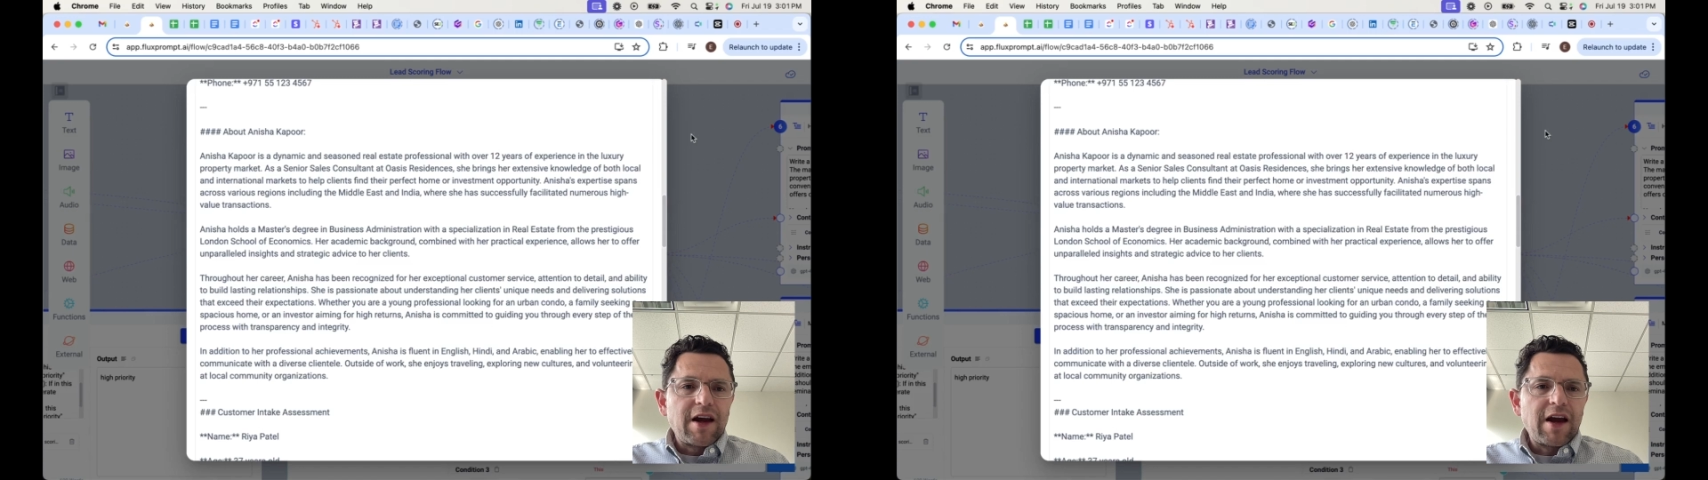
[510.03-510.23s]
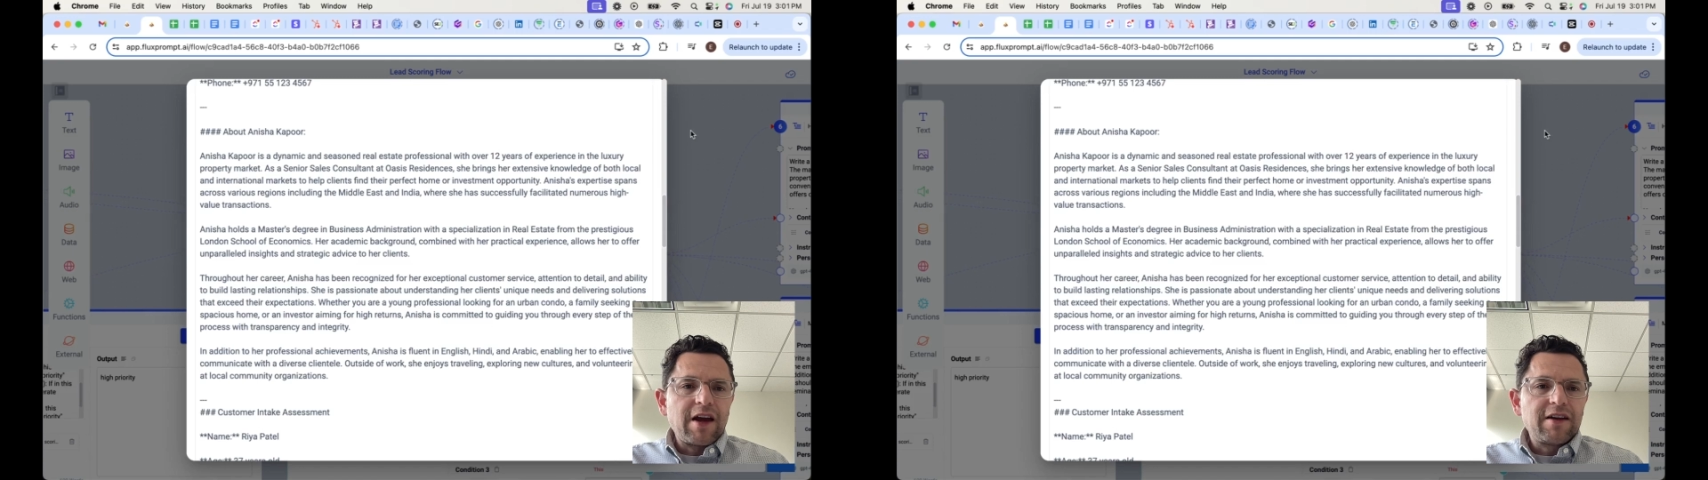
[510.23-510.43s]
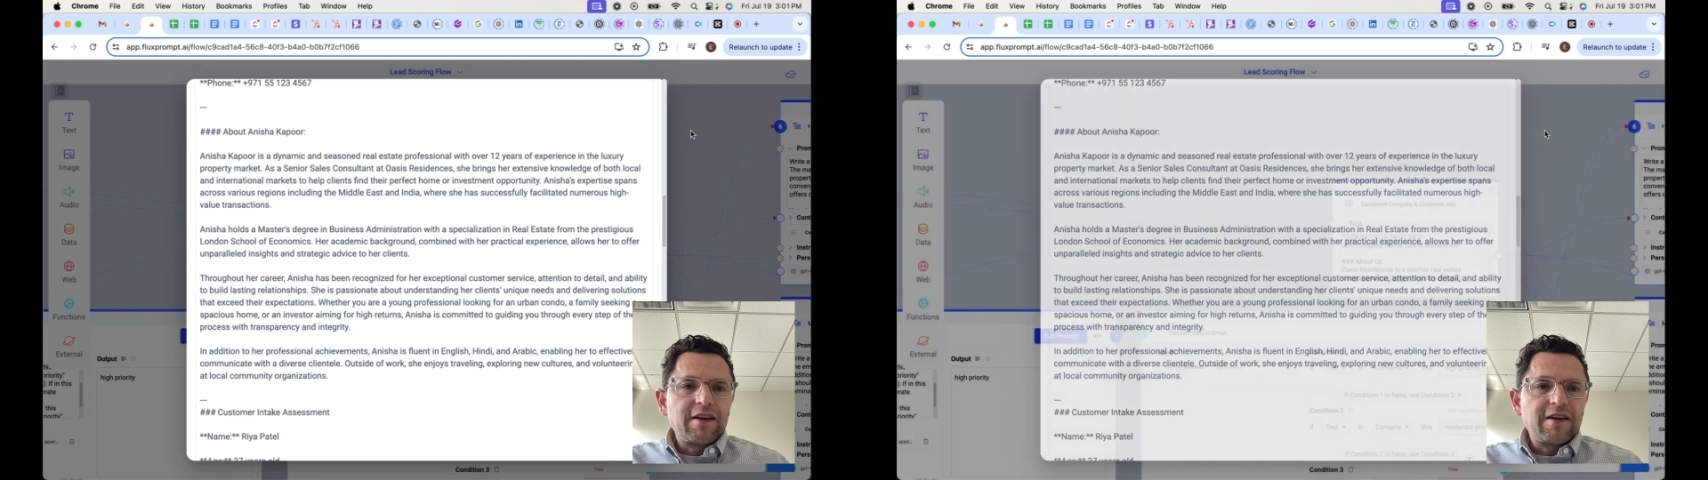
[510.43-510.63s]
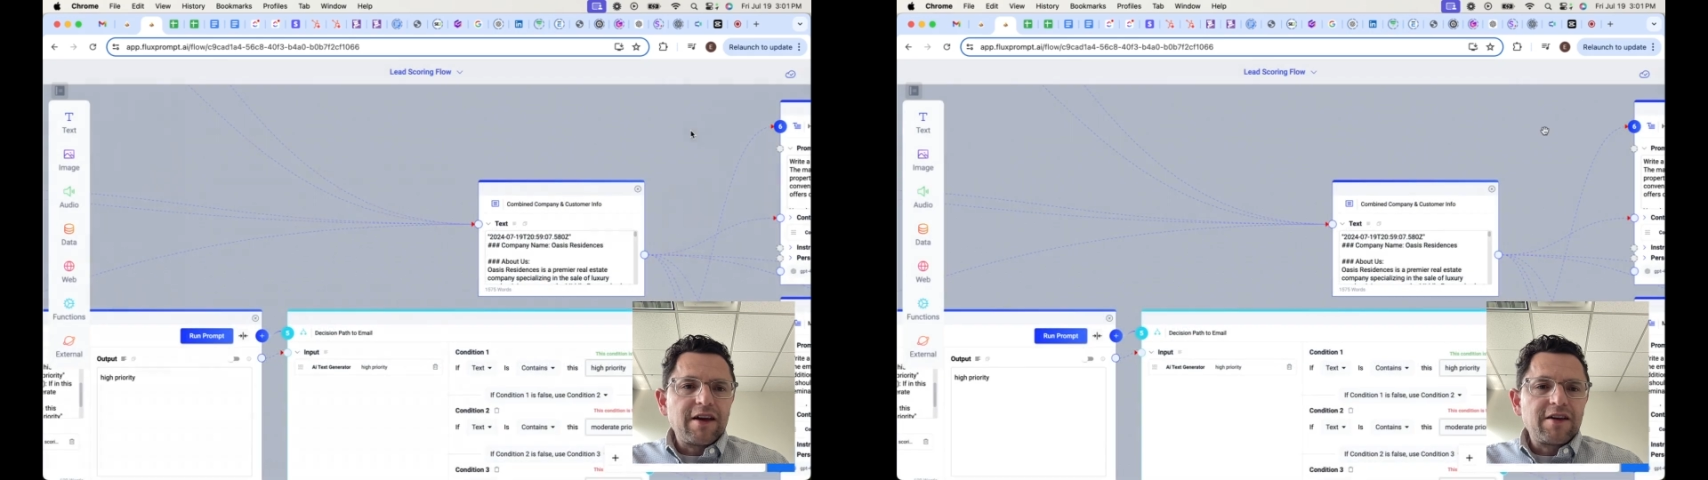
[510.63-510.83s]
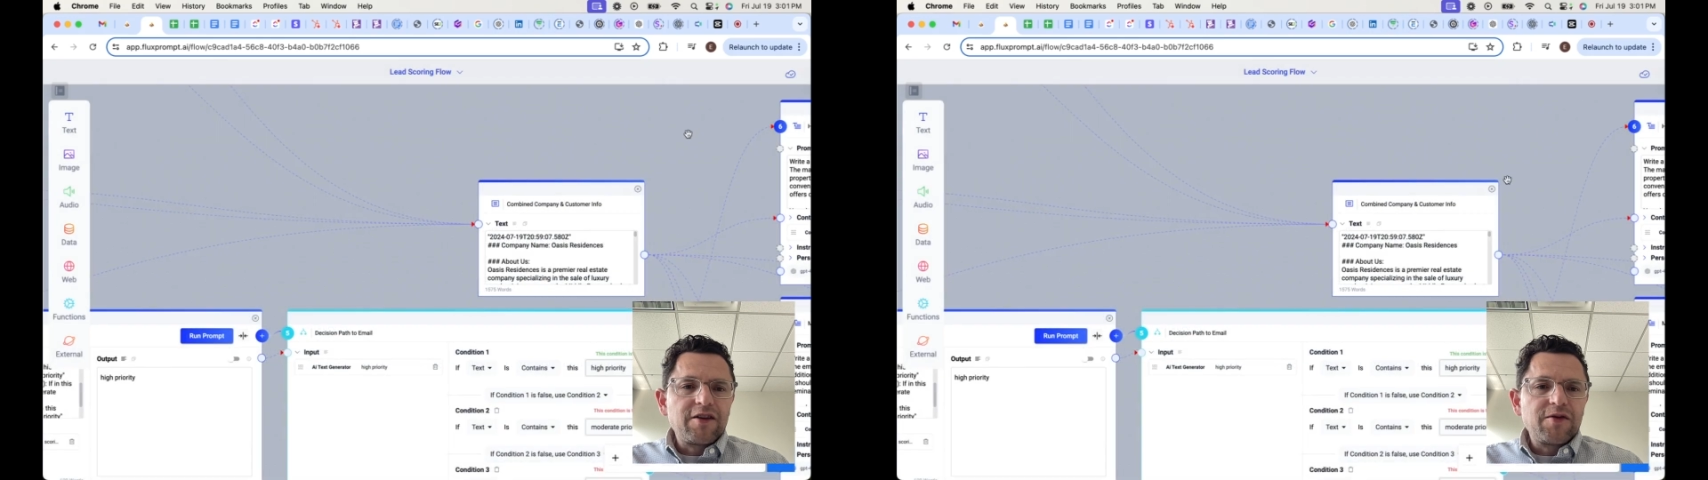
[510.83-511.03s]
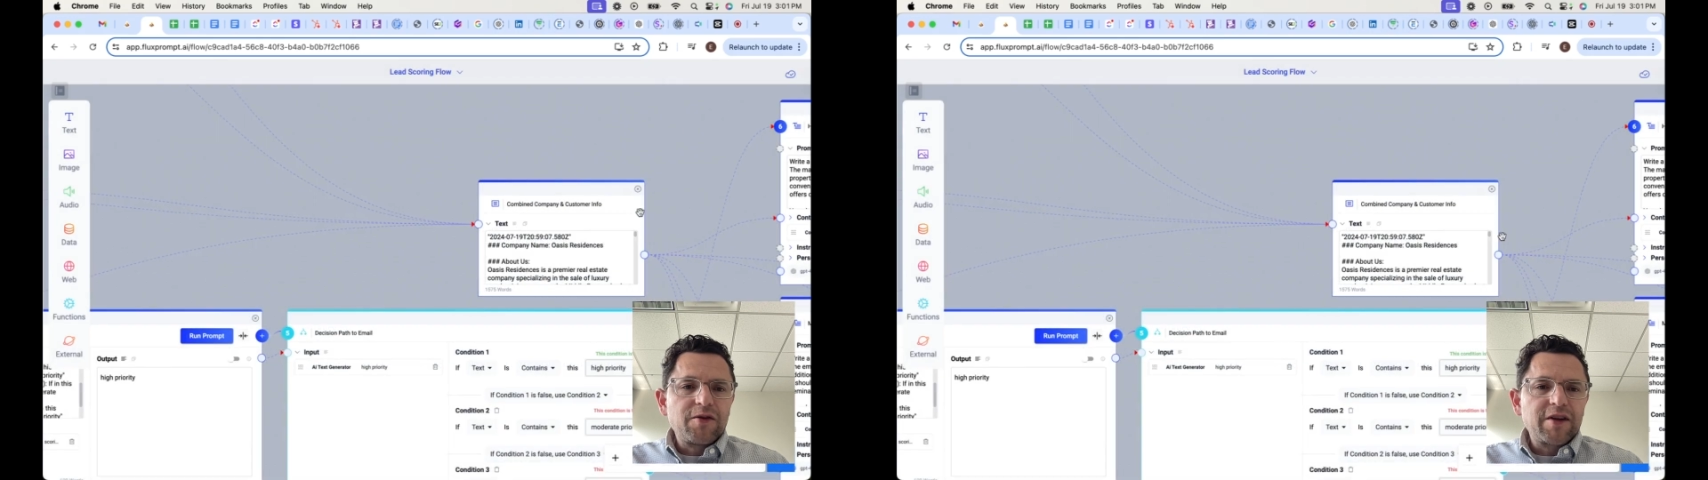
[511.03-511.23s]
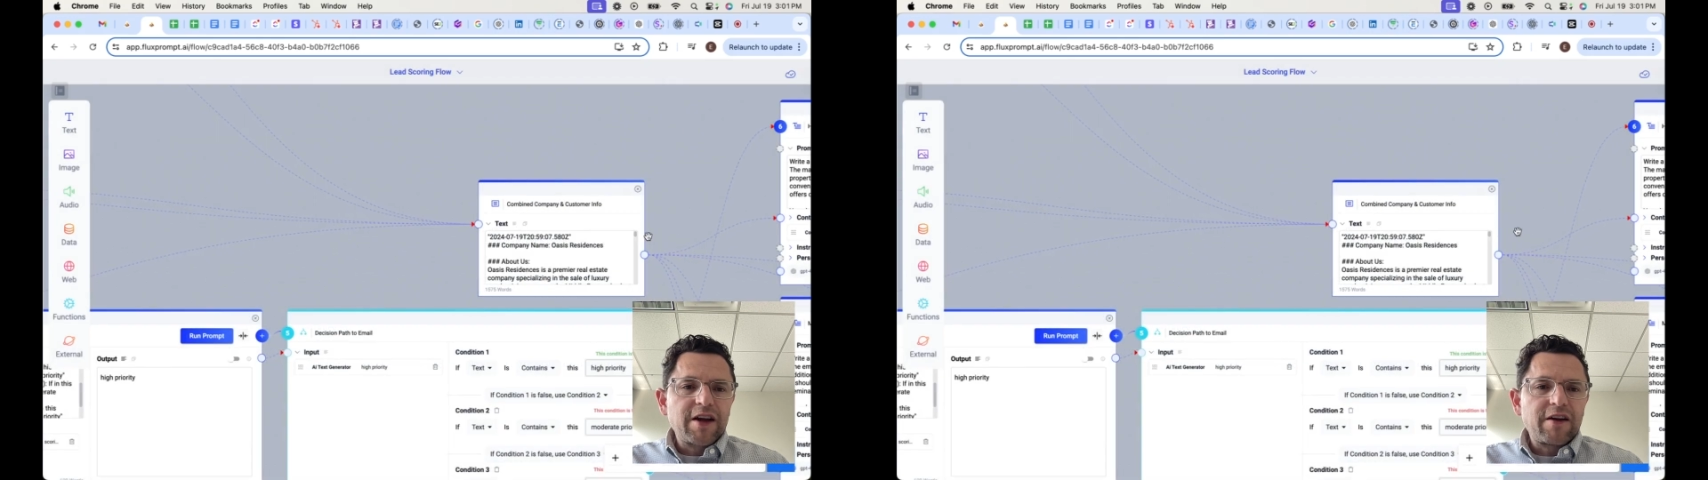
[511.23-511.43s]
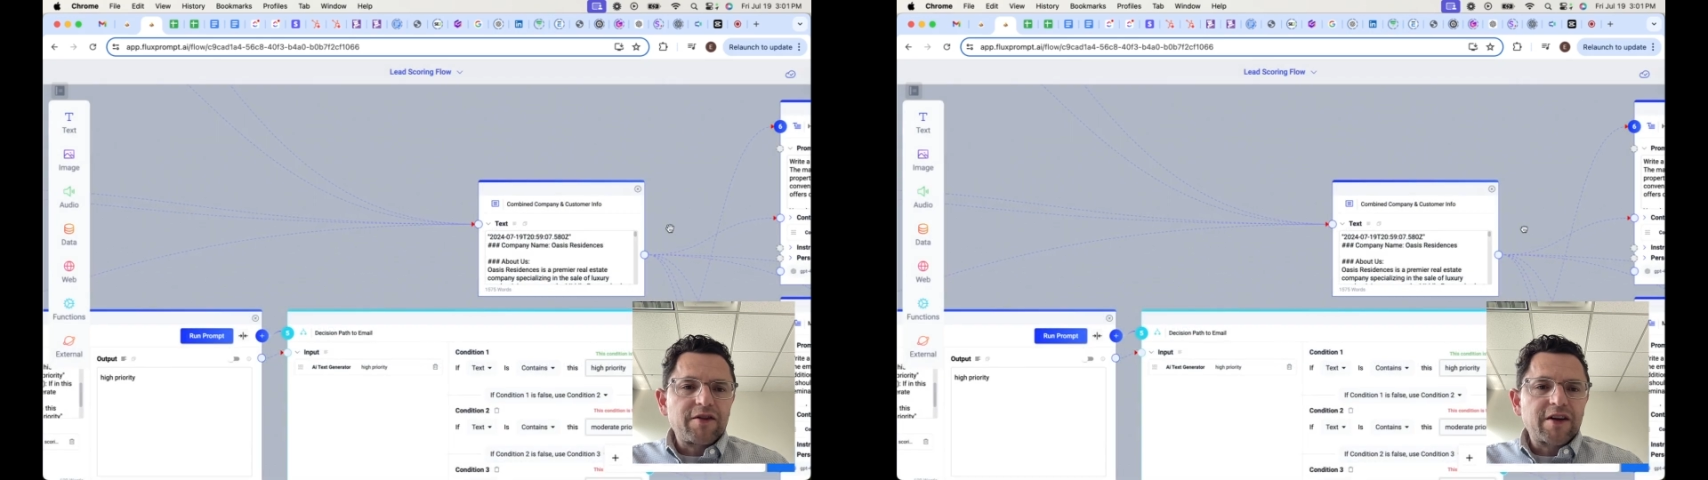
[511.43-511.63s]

and then you only have to